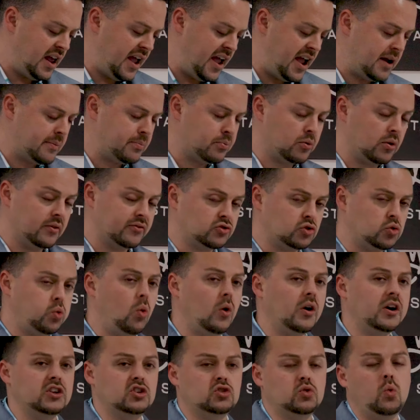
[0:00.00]
April of
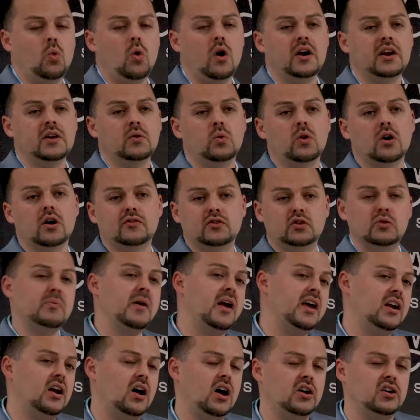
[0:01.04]
2020, where if you
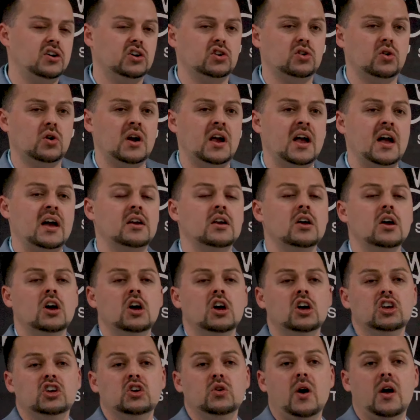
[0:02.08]
made 100 grand,
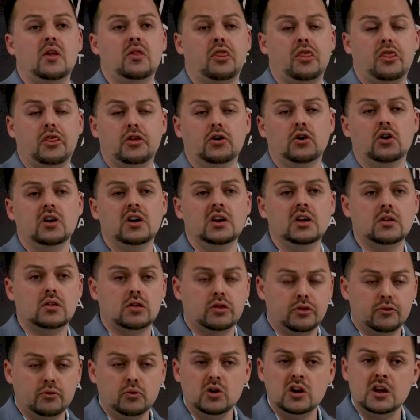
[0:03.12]
you had
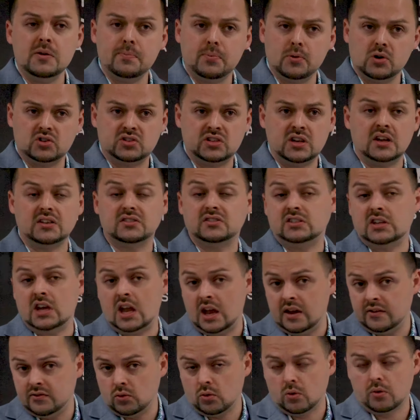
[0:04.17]
33%
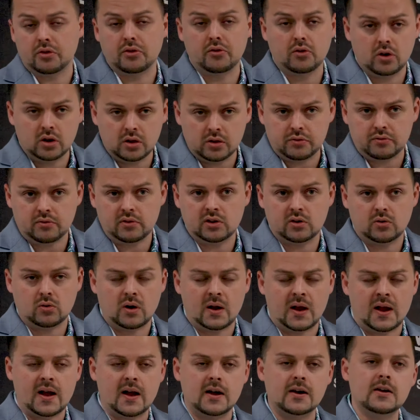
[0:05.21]
saved, or 33
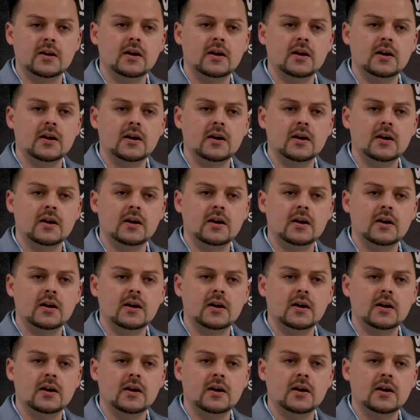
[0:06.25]
grand,